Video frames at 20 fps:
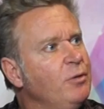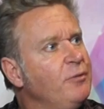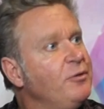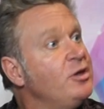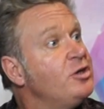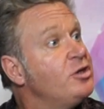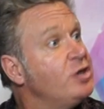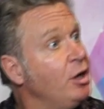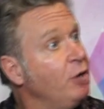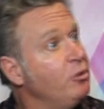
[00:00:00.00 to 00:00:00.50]
of
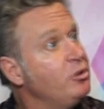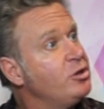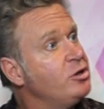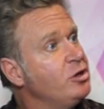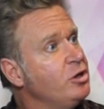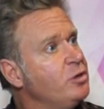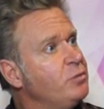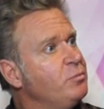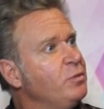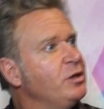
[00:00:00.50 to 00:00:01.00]
this, though,
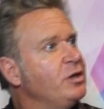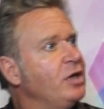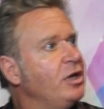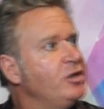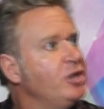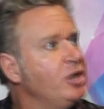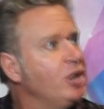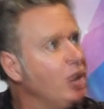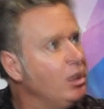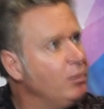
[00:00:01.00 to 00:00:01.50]
has
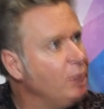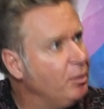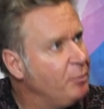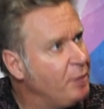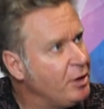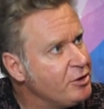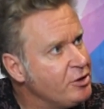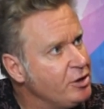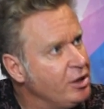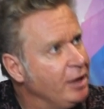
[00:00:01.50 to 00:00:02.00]
actually come up,
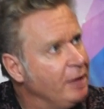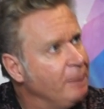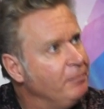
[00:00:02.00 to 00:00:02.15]
hasn't it?